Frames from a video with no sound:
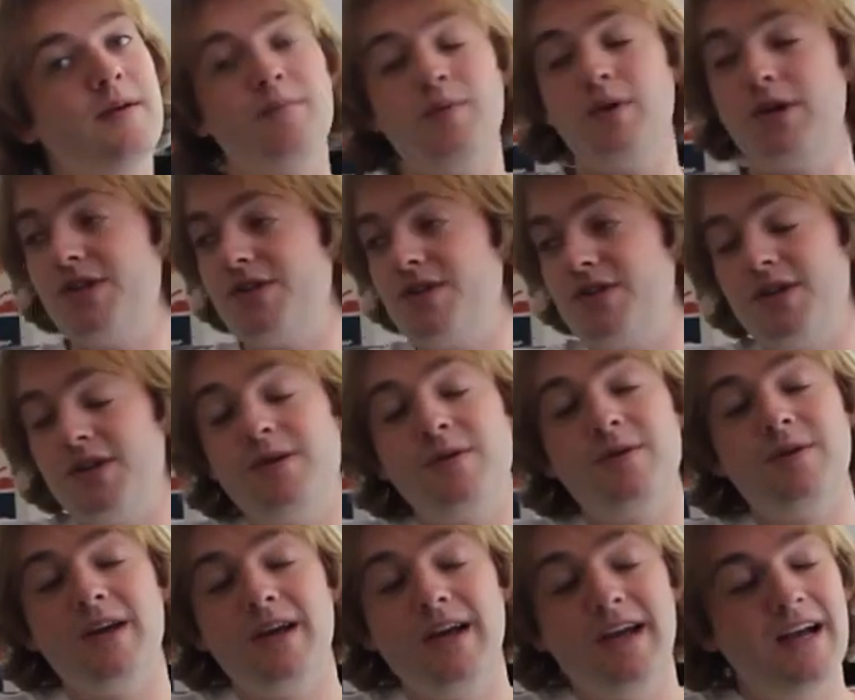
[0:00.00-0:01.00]
pretty
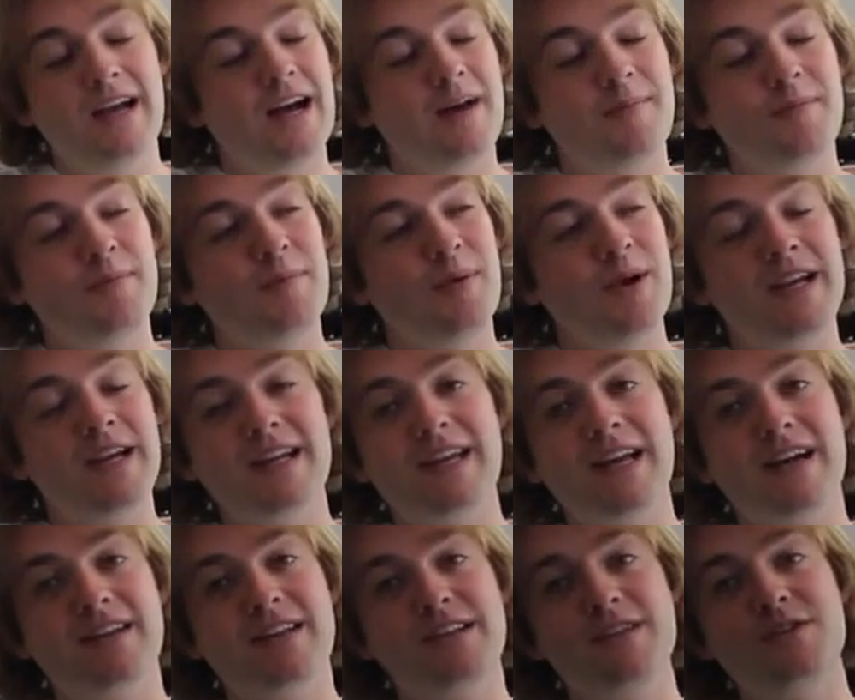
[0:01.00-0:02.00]
soon I'll be breaking
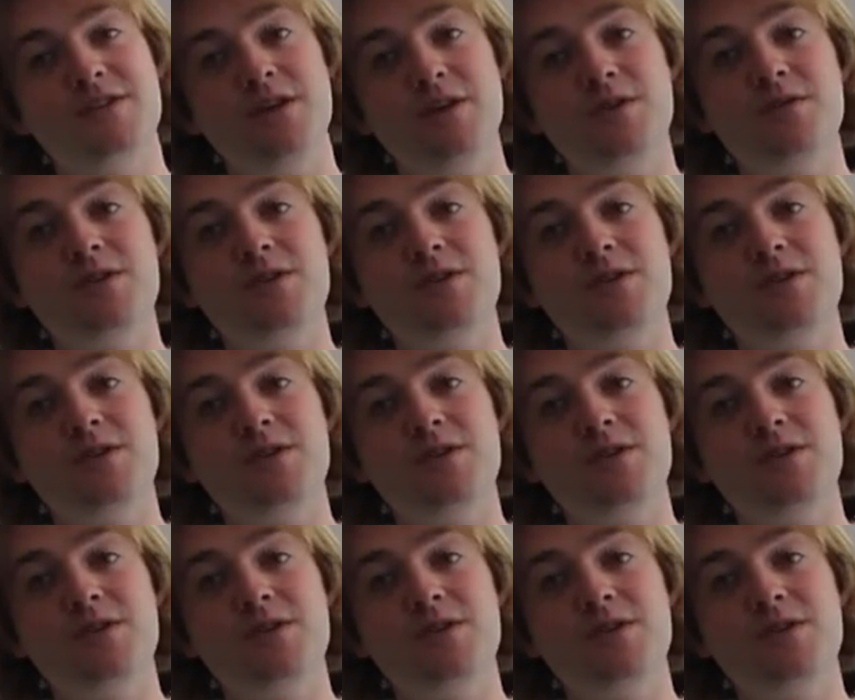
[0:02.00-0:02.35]
down these new